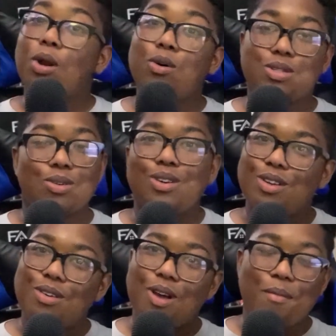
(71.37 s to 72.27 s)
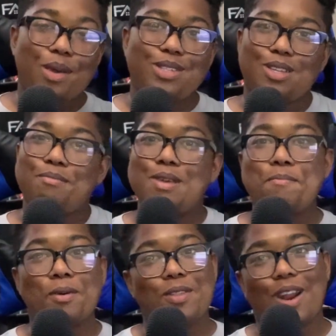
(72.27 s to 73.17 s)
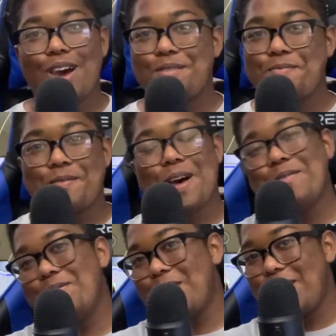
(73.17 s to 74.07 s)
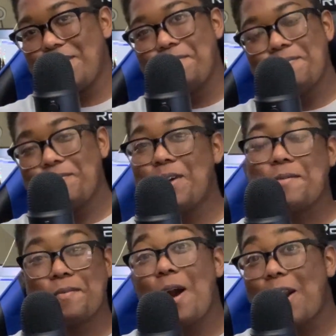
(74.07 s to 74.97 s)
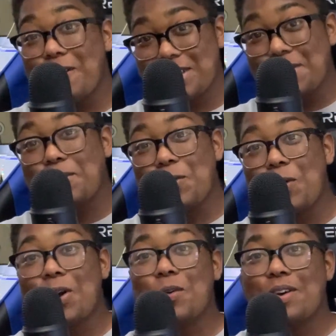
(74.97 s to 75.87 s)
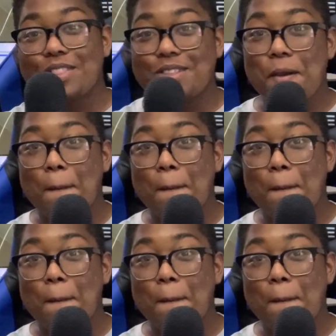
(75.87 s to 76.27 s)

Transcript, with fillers: But also good, amazing people that I, I'm very, very proud I was able to work with.